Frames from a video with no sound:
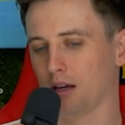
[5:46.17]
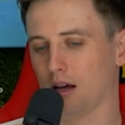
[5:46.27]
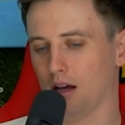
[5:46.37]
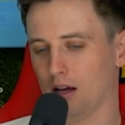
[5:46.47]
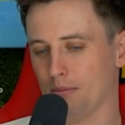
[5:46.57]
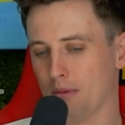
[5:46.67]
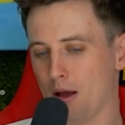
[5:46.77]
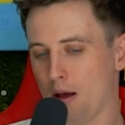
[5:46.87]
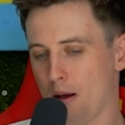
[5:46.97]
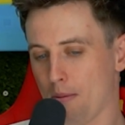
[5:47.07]

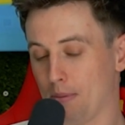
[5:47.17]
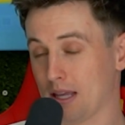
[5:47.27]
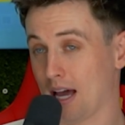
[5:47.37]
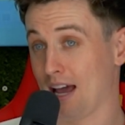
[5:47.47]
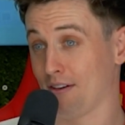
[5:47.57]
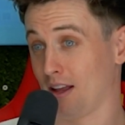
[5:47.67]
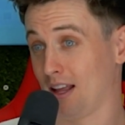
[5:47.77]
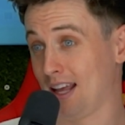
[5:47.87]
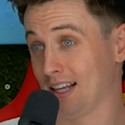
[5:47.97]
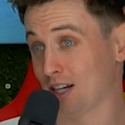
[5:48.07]
But yeah,
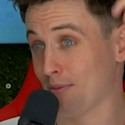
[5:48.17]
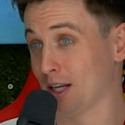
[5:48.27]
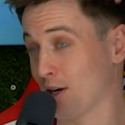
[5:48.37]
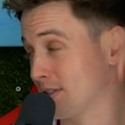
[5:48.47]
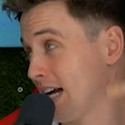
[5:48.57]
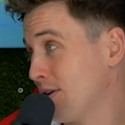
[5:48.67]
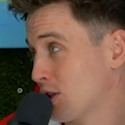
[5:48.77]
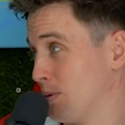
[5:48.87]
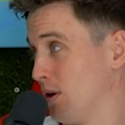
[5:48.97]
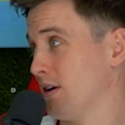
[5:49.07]
it generally goes down a
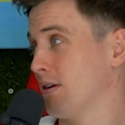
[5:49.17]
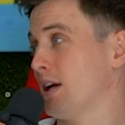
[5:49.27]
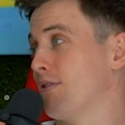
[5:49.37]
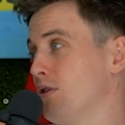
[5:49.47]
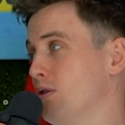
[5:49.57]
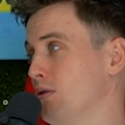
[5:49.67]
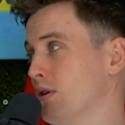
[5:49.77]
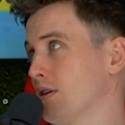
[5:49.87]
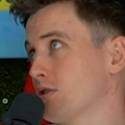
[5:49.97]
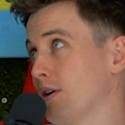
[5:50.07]
spot
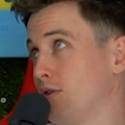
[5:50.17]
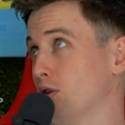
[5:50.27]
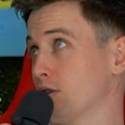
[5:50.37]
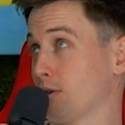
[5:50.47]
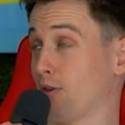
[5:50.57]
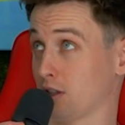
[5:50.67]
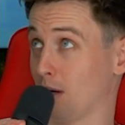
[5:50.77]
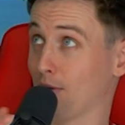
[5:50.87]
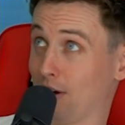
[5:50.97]
so for example,